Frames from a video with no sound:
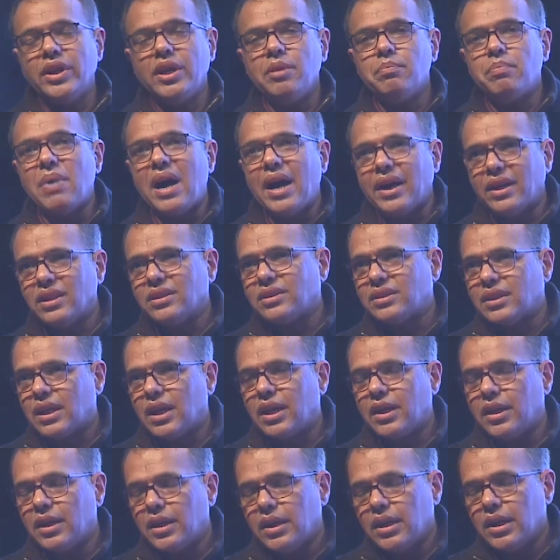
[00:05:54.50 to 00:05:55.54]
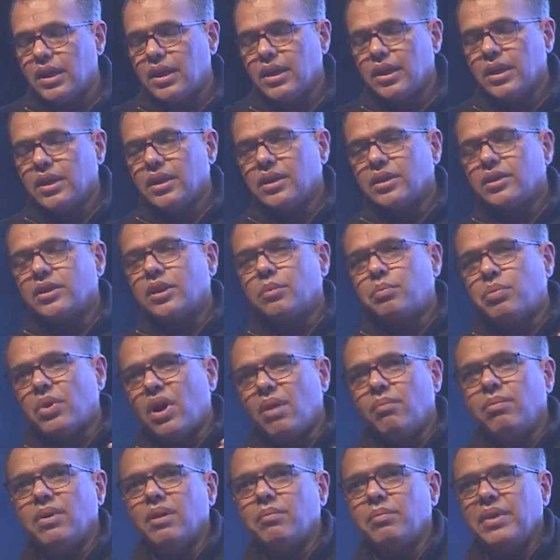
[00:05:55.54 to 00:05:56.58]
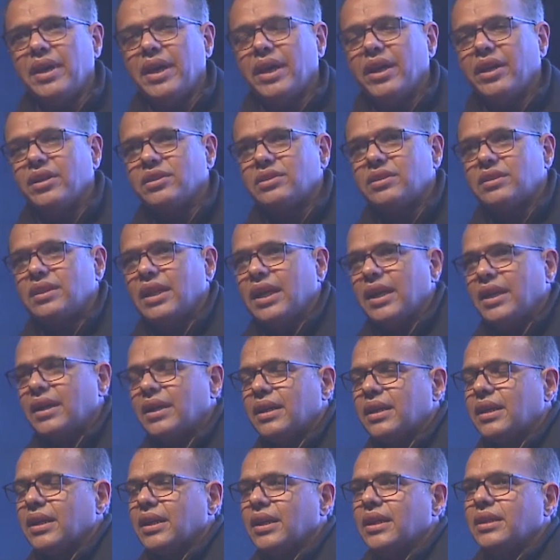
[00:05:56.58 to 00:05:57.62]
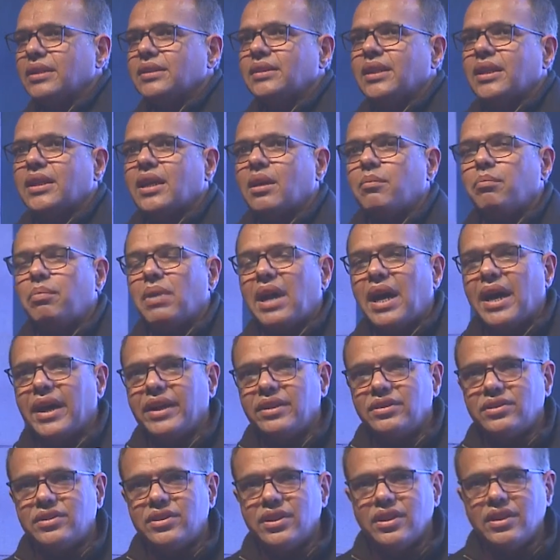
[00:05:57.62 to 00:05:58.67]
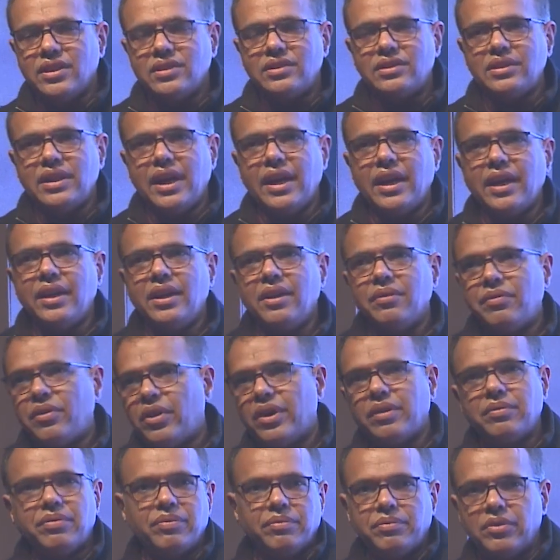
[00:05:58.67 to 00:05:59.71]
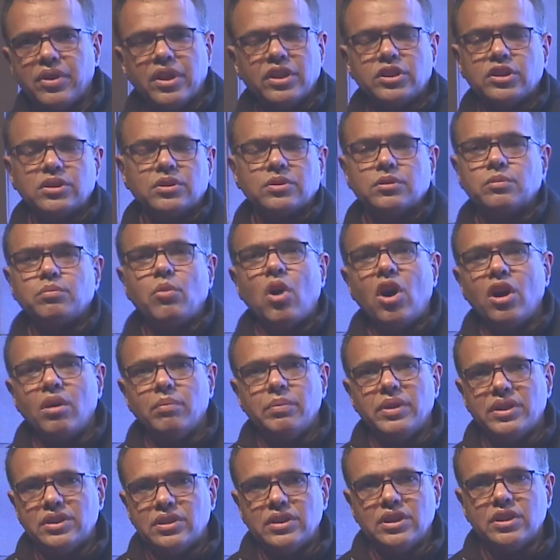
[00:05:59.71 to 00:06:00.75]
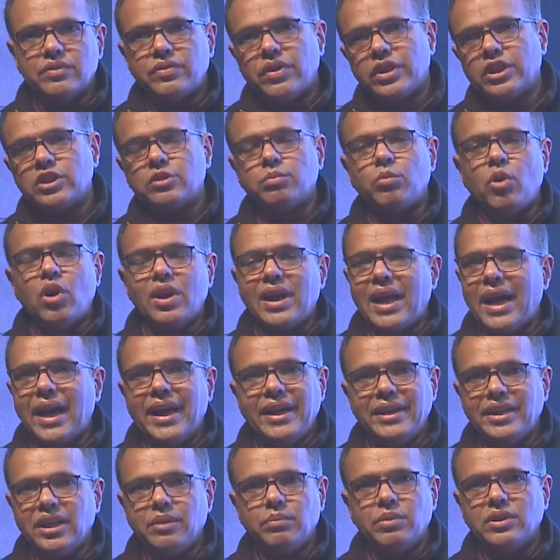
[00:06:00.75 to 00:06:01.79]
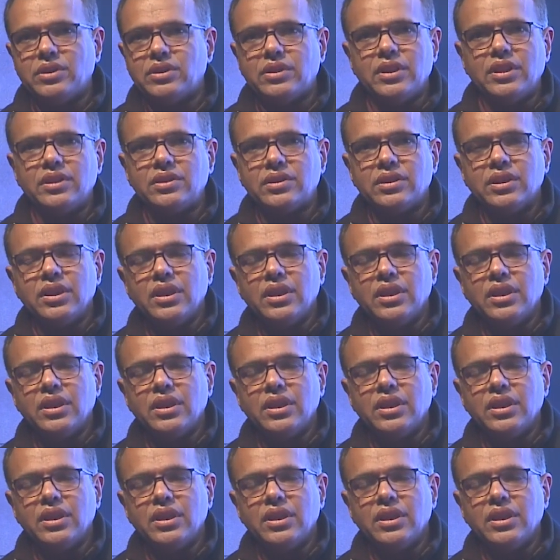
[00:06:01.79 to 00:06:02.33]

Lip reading: in Pakistan, the problem is that the compliances, and for a small business, for a small IT business,